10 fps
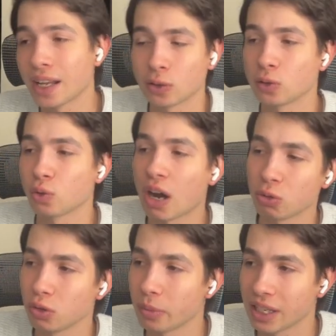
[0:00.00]
and also
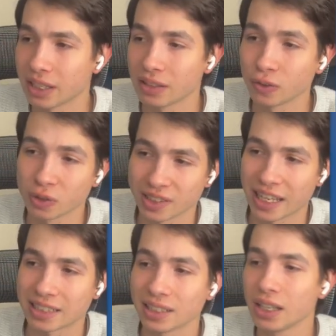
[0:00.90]
how to make it
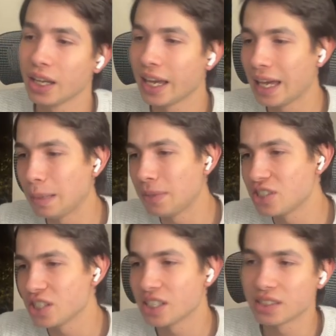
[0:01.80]
understand
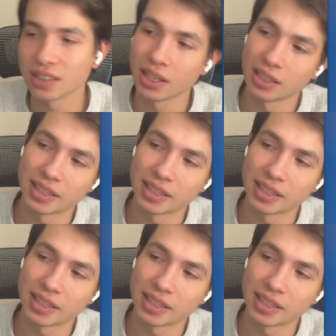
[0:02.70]
images,